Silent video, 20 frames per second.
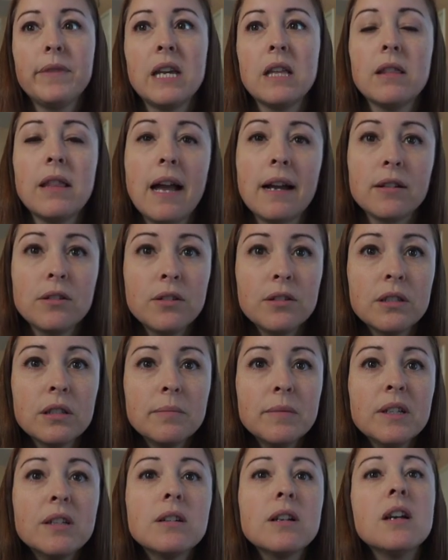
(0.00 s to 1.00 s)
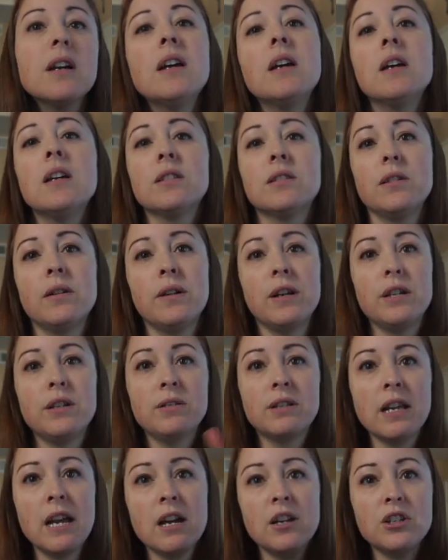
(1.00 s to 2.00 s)
lactose milk, so I
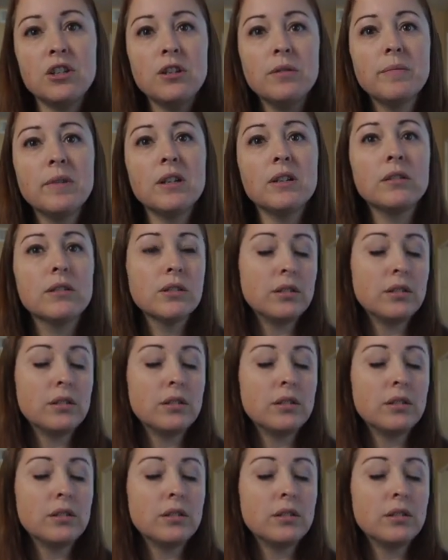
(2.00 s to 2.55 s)
use cashew milk.